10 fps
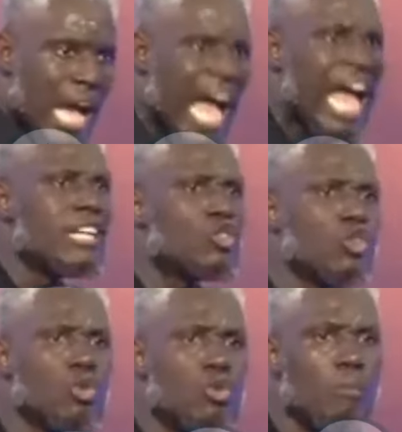I
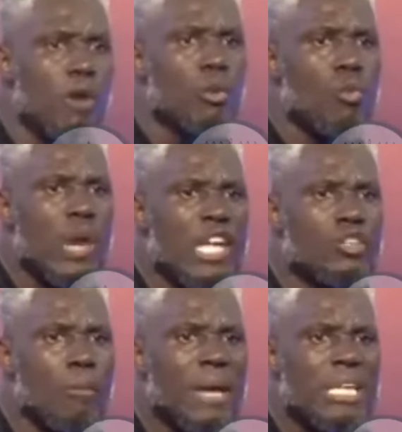too must be
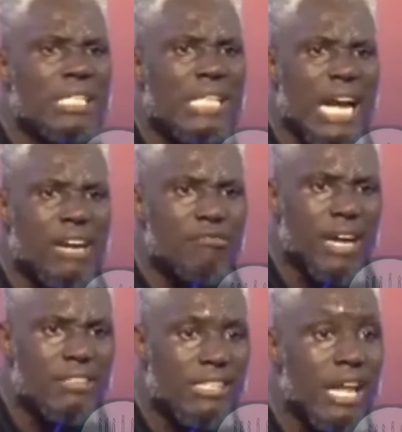willing to make the
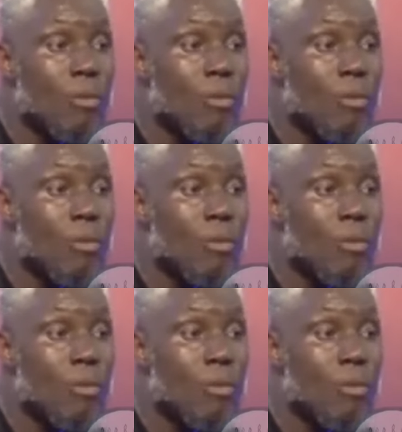sacrifices